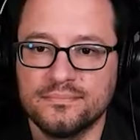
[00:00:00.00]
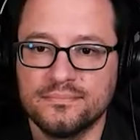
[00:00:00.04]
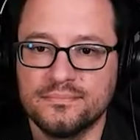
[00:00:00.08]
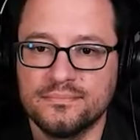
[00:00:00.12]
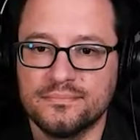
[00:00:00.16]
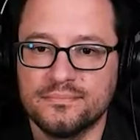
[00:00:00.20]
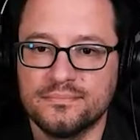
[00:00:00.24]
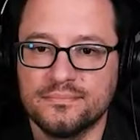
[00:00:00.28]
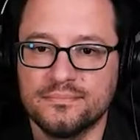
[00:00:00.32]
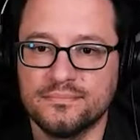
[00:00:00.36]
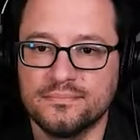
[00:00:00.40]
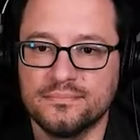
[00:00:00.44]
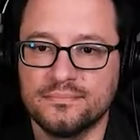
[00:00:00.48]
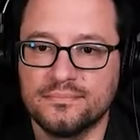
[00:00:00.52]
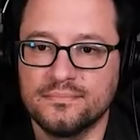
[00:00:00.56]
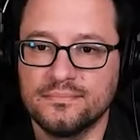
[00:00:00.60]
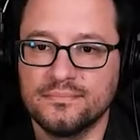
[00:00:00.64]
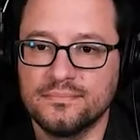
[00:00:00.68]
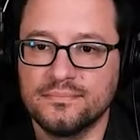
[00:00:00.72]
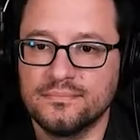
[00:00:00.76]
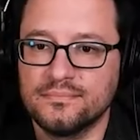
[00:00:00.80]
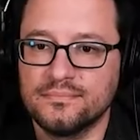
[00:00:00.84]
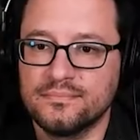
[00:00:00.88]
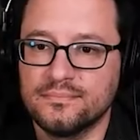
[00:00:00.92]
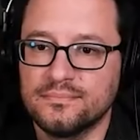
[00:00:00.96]

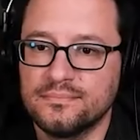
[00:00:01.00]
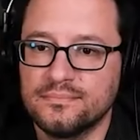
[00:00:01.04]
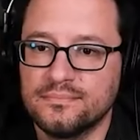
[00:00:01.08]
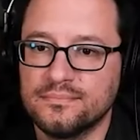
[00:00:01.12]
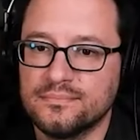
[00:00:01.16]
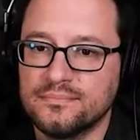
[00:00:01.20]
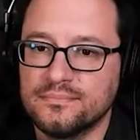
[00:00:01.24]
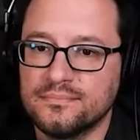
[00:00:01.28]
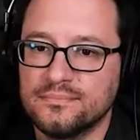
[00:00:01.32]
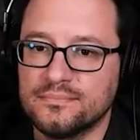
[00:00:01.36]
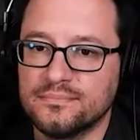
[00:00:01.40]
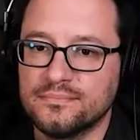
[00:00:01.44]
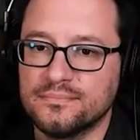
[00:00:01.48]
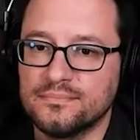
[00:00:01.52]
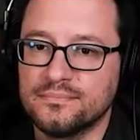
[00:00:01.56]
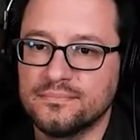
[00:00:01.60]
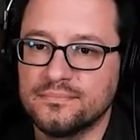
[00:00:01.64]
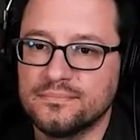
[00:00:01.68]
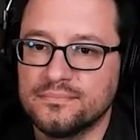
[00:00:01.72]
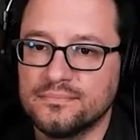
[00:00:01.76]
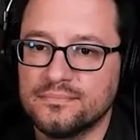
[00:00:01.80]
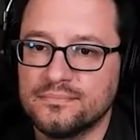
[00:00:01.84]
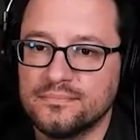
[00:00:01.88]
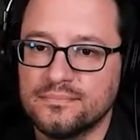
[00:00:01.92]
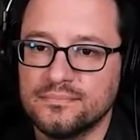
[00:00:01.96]

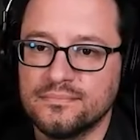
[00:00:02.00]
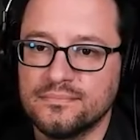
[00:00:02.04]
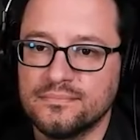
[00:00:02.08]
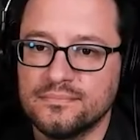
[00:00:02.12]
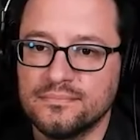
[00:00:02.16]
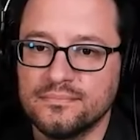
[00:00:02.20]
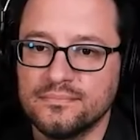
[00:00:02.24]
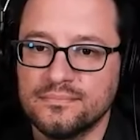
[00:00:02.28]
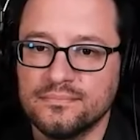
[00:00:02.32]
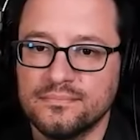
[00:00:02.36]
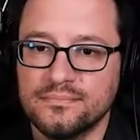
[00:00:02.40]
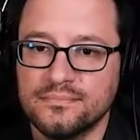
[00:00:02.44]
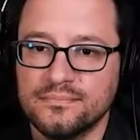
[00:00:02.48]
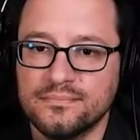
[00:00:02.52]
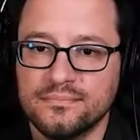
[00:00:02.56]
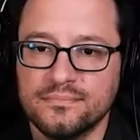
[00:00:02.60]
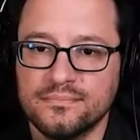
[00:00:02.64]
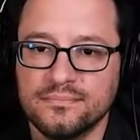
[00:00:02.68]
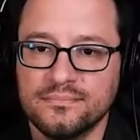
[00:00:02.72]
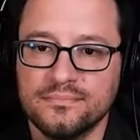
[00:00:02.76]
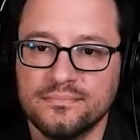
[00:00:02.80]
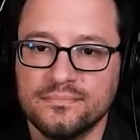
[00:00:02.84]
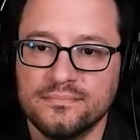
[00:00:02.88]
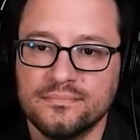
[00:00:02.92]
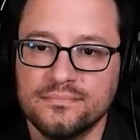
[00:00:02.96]

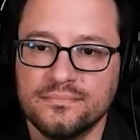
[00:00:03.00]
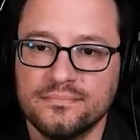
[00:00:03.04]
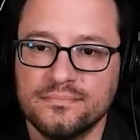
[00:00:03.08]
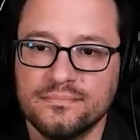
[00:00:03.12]
This person isn't speaking.